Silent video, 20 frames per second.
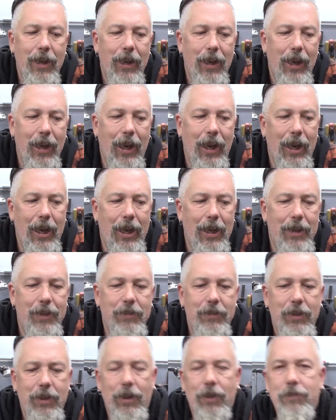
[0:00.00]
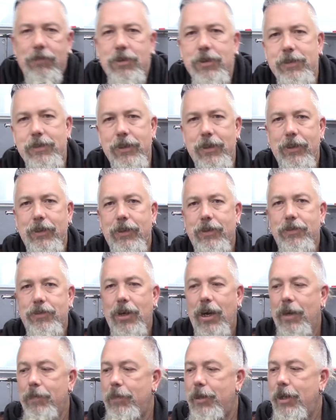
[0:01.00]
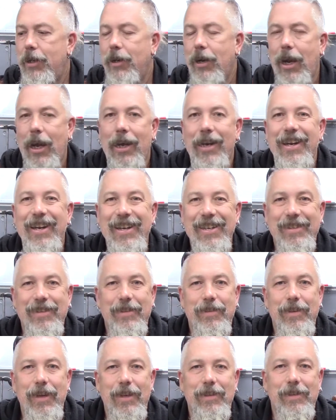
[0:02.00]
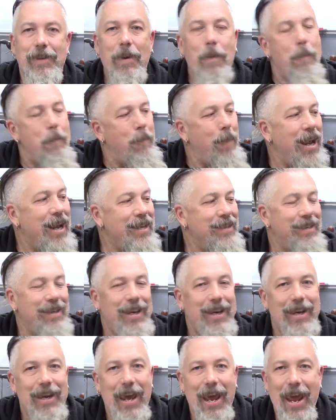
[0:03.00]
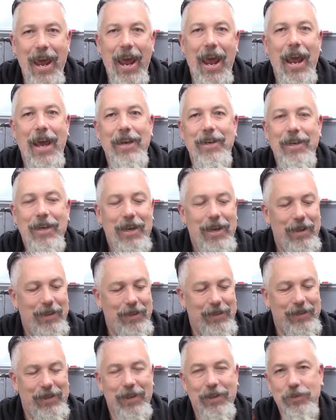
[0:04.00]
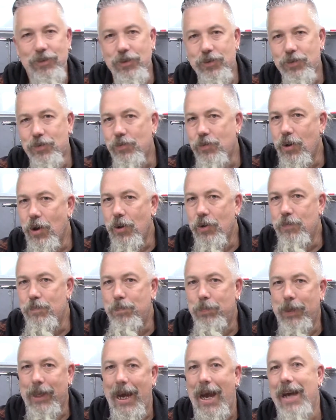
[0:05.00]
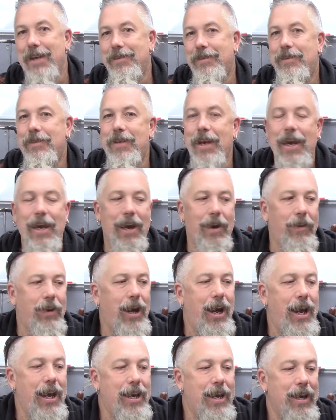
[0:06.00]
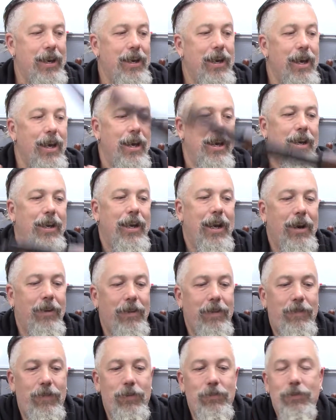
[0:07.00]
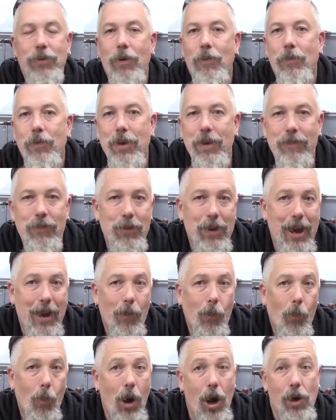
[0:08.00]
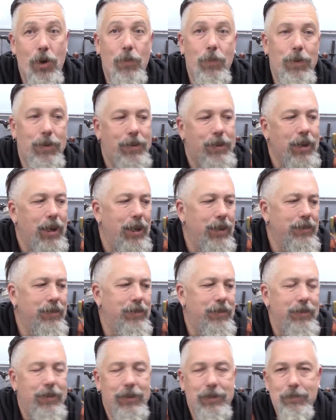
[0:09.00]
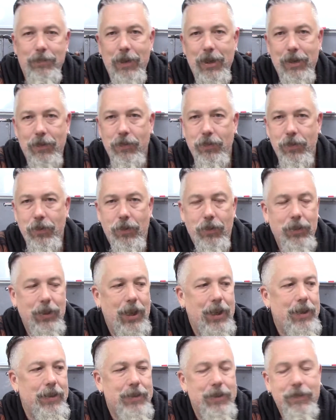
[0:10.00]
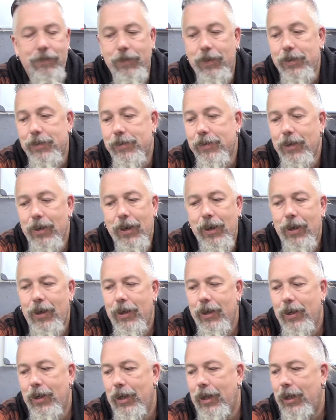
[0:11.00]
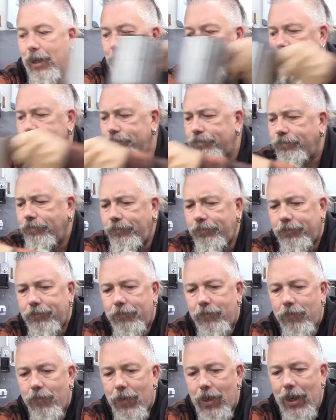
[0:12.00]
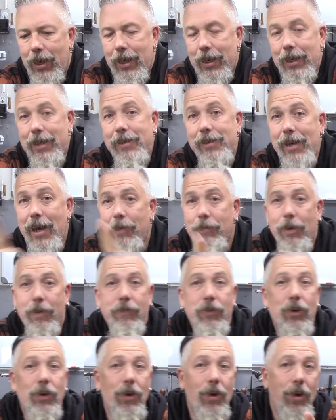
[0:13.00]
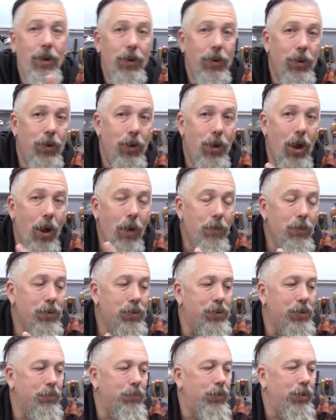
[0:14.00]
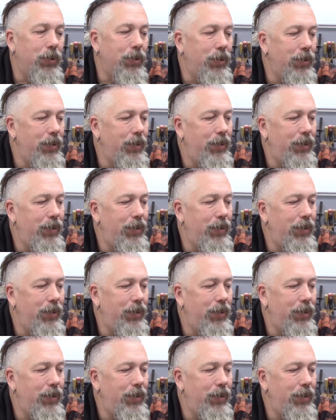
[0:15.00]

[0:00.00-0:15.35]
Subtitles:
And just did a little job here, and it's an amazing, handy. This thing is just a blast to take out hiking. Now, if you can't walk with guns, it doesn't make a whole lot of difference. It is, however, noticeable